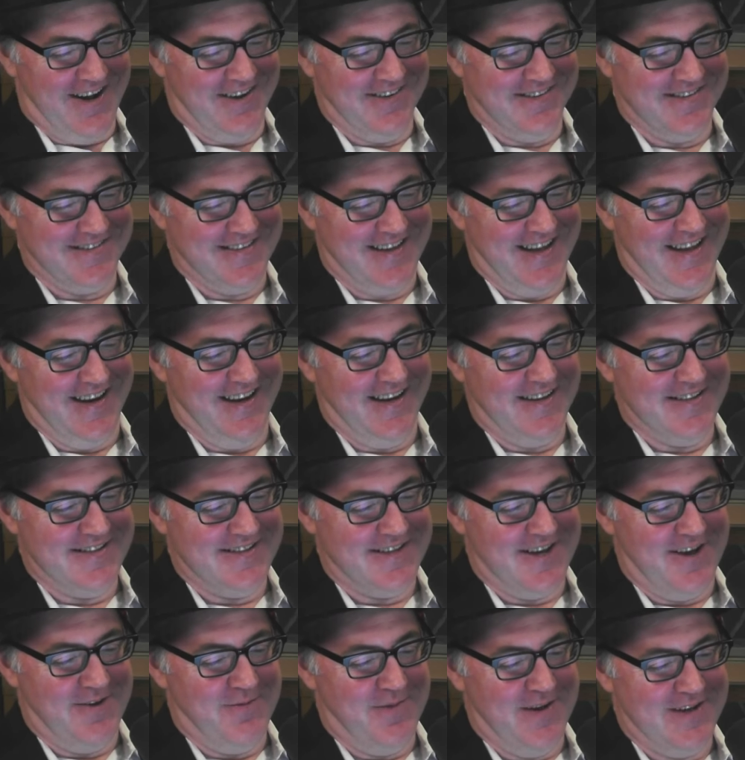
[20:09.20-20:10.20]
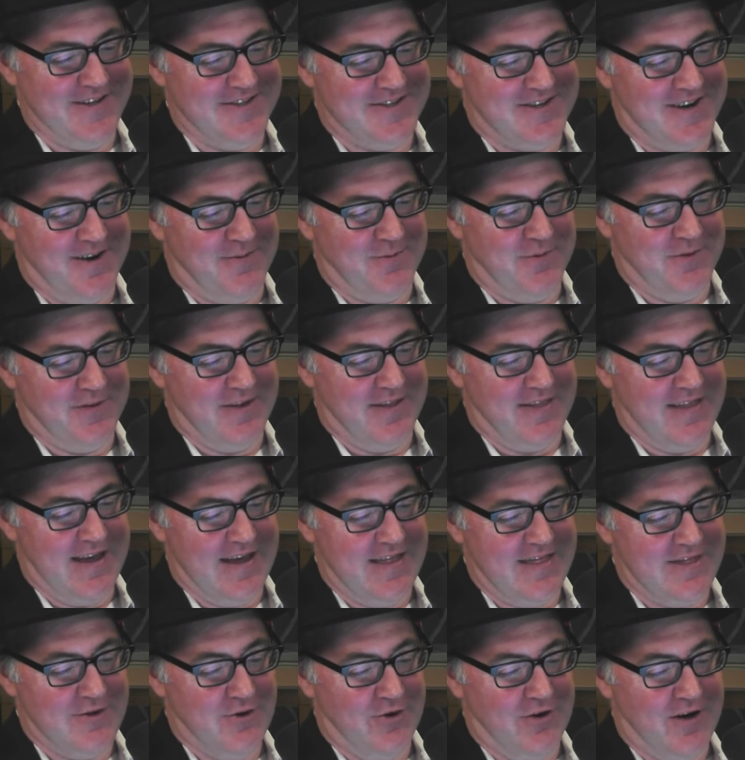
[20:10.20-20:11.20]
was getting in so much trouble that they
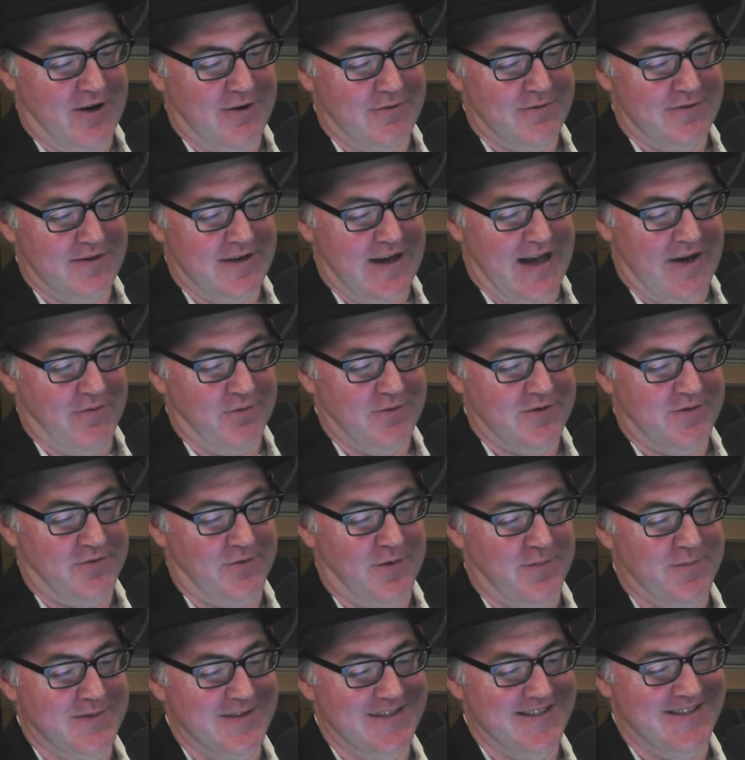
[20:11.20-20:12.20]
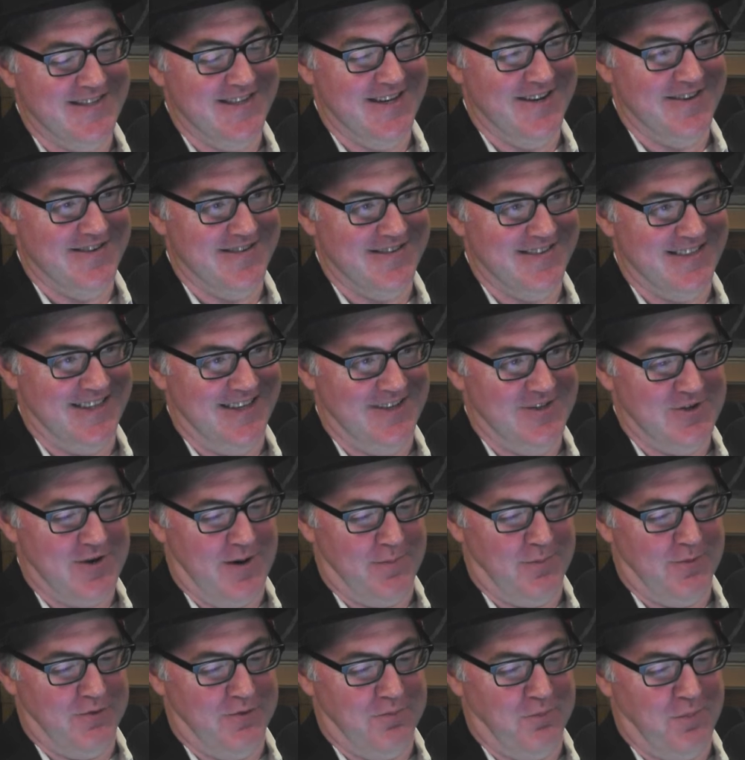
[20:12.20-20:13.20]
thought I was from a seriously
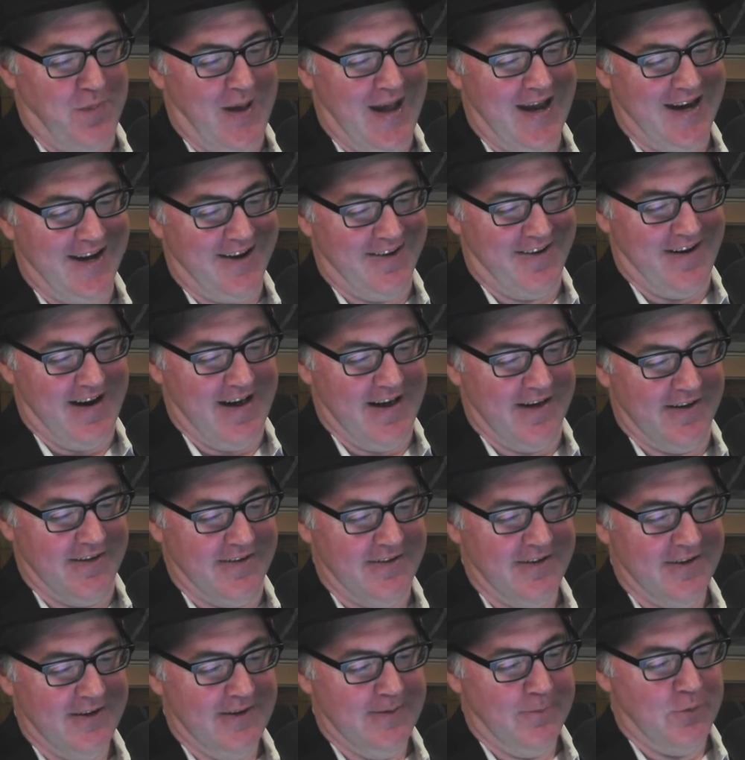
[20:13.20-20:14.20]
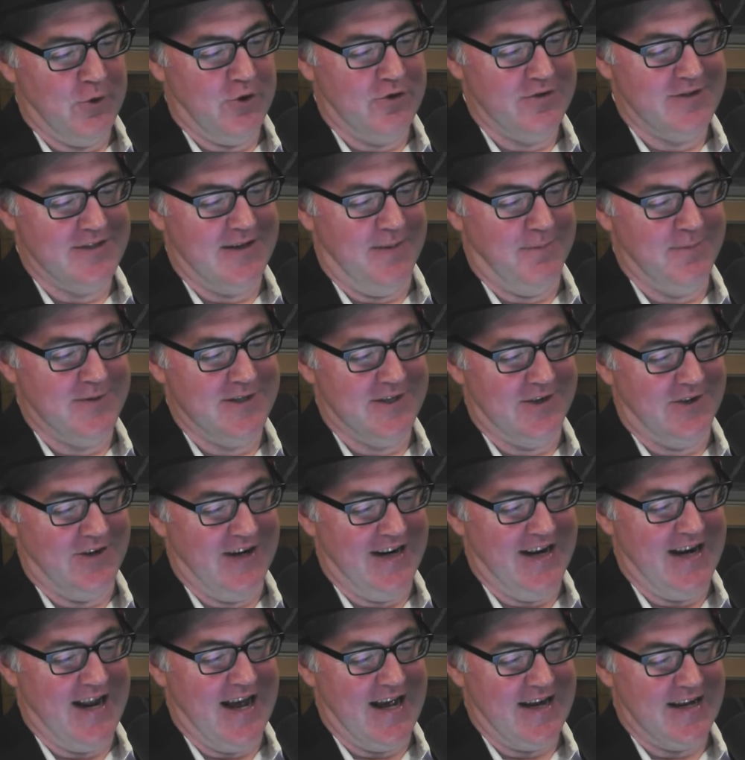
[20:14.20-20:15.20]
troubled background or some sort of
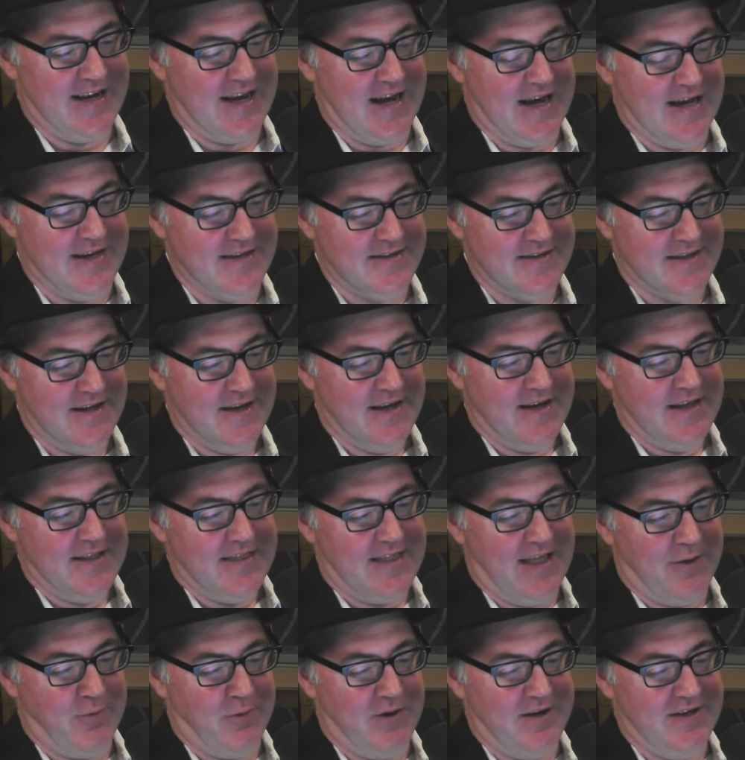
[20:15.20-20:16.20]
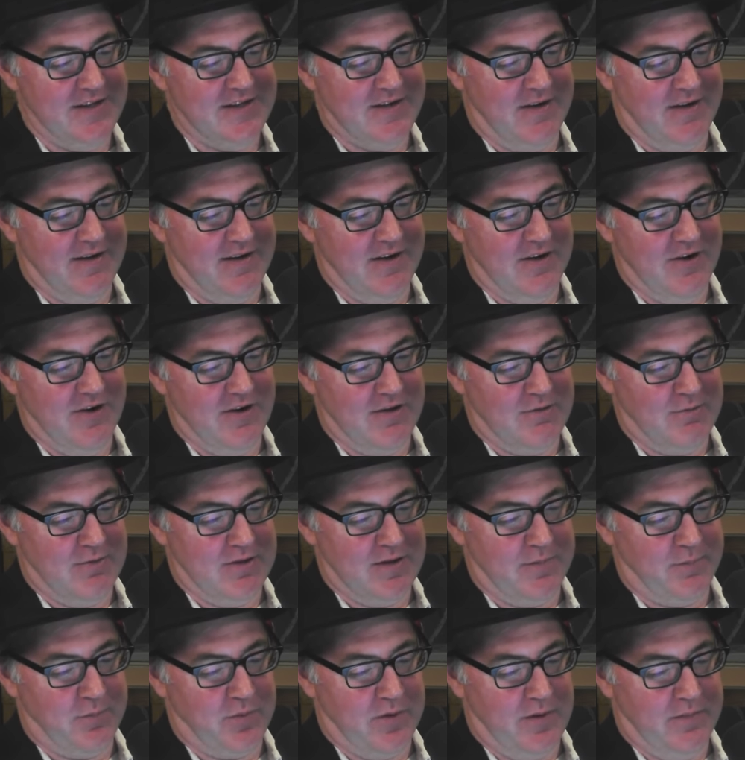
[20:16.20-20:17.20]
nutcase. They wanted to unearth what the
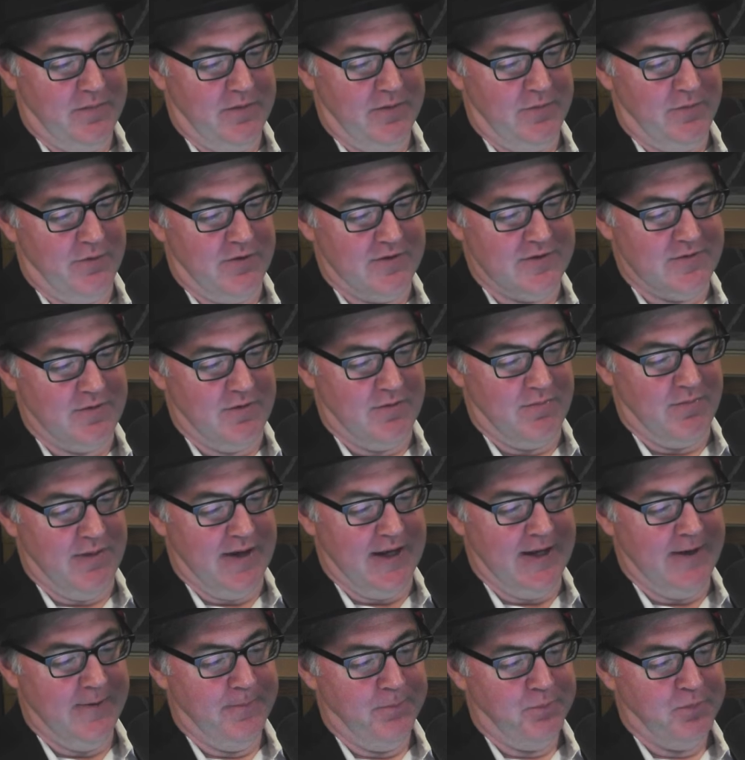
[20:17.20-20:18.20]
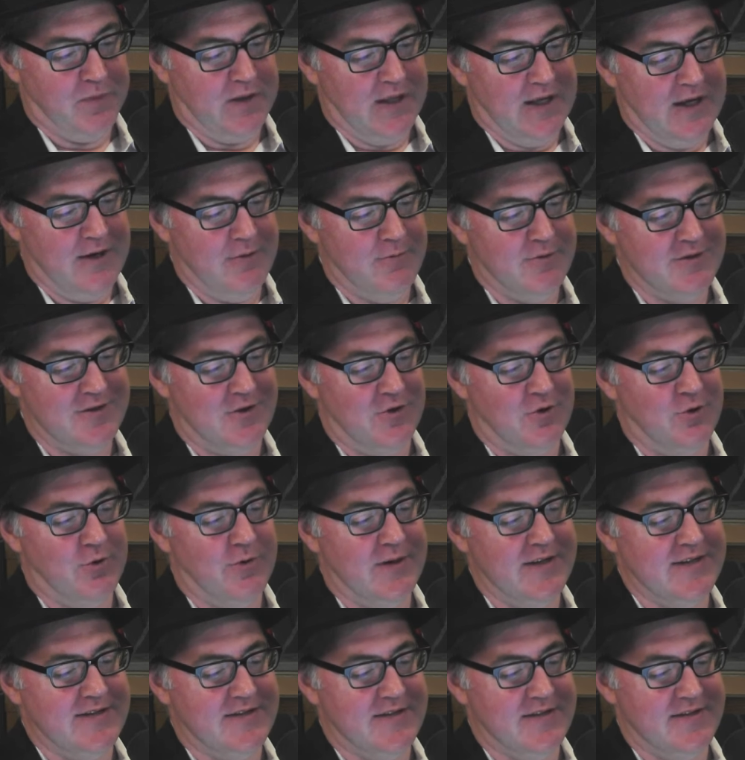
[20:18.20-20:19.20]
problem was with me. It was
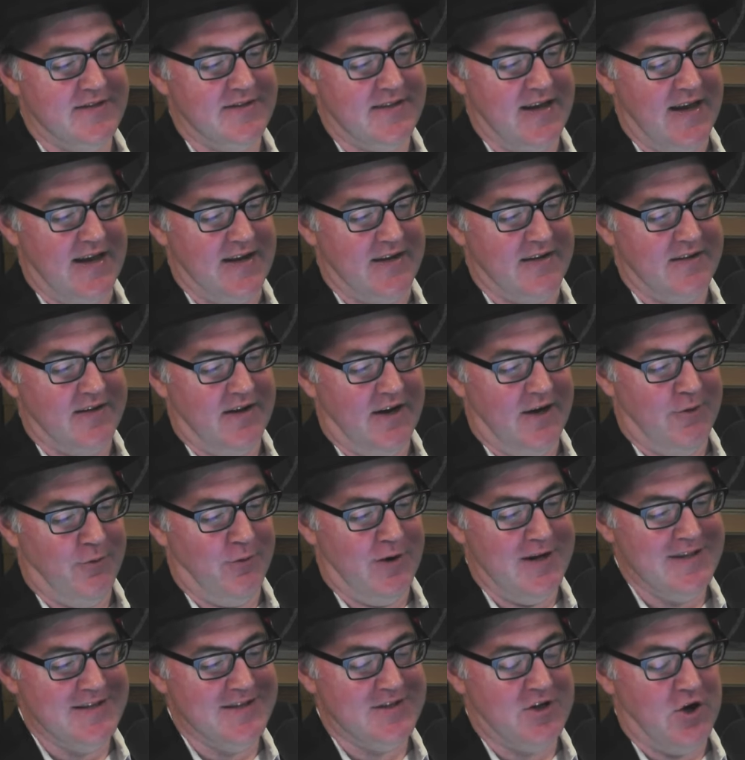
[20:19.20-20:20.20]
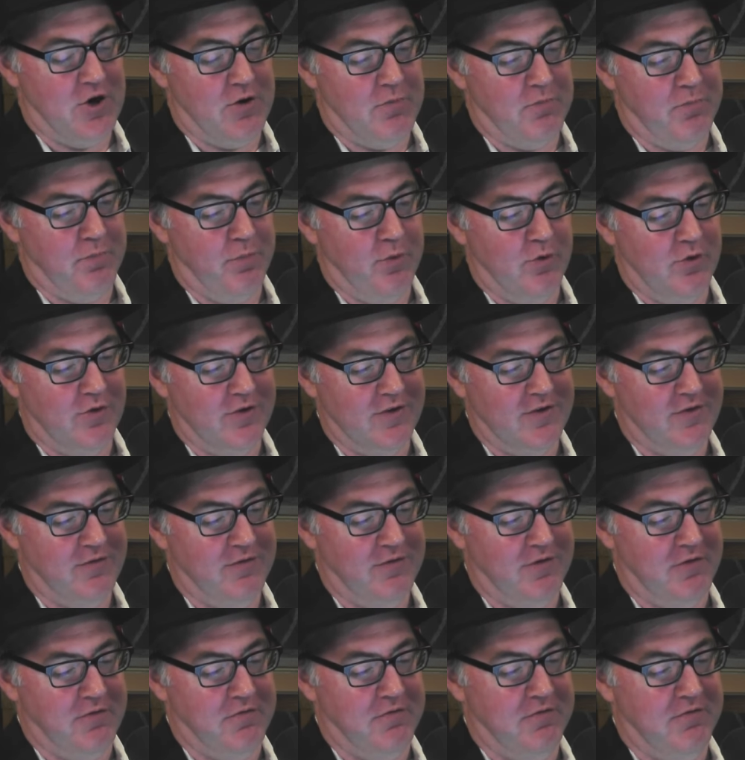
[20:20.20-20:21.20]
always dissent. I once got booked
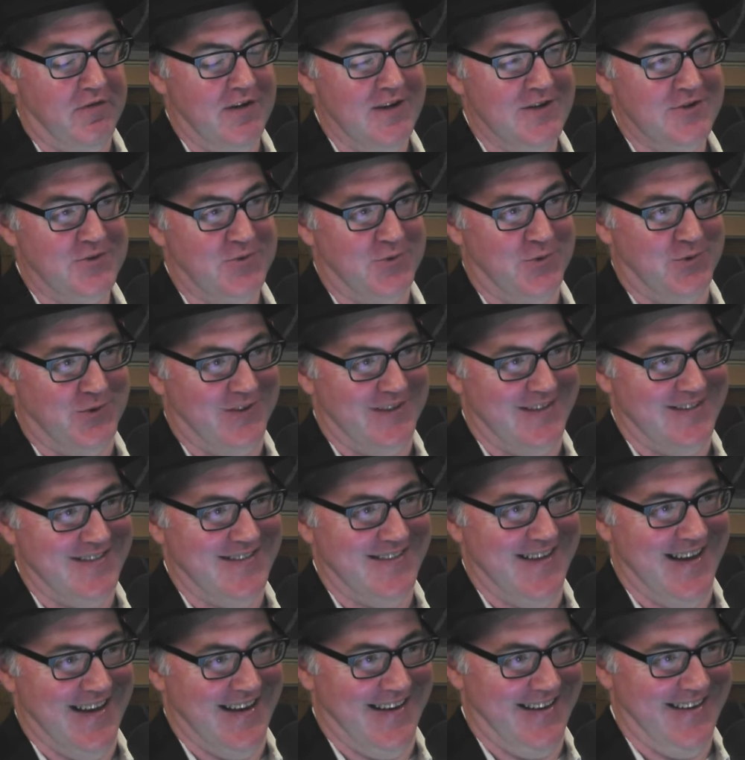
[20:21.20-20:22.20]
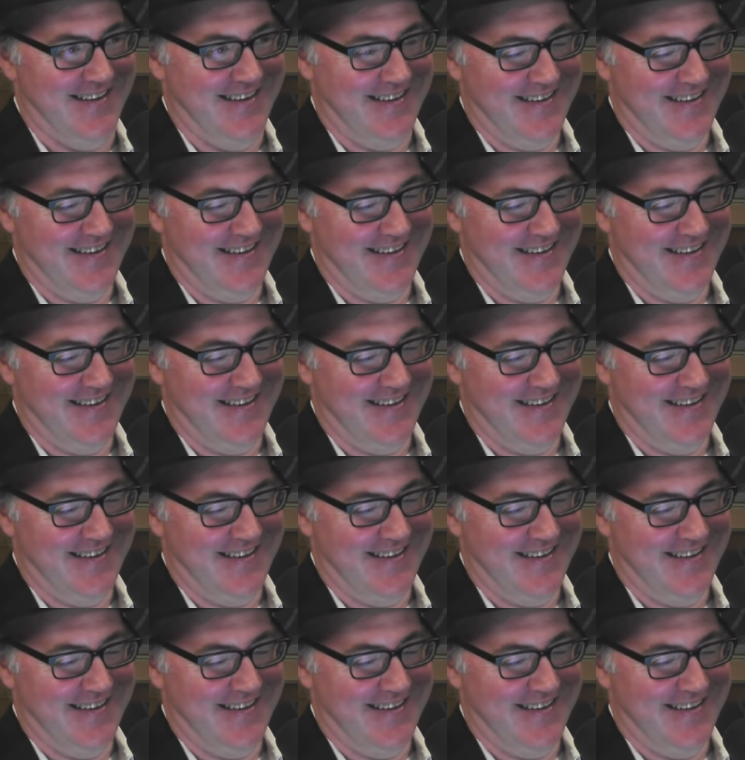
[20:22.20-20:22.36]
for visual dissent.